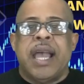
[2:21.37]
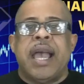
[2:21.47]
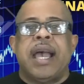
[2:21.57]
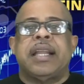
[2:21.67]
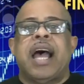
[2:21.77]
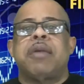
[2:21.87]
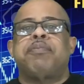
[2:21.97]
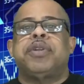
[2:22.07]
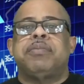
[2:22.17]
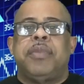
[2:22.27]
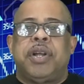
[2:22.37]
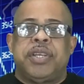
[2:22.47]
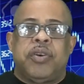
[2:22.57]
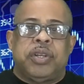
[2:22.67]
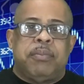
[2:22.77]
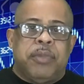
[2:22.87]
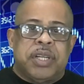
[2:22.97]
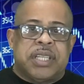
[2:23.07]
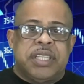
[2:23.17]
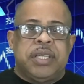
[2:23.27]
and I put money on a
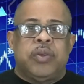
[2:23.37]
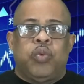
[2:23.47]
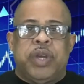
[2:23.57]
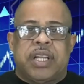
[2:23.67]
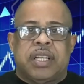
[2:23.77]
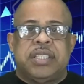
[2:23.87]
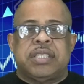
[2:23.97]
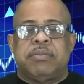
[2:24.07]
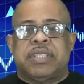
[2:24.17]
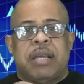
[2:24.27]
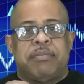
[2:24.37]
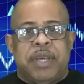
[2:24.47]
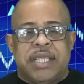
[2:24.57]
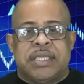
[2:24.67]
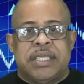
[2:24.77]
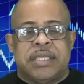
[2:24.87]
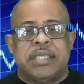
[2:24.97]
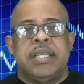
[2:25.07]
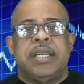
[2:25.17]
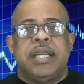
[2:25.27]
monthly, weekly, sometime
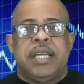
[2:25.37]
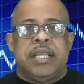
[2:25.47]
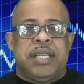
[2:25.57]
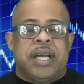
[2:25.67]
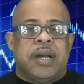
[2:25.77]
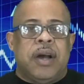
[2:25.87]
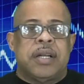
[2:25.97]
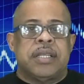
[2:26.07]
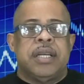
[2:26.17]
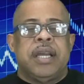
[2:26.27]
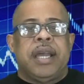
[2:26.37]
basis in the account.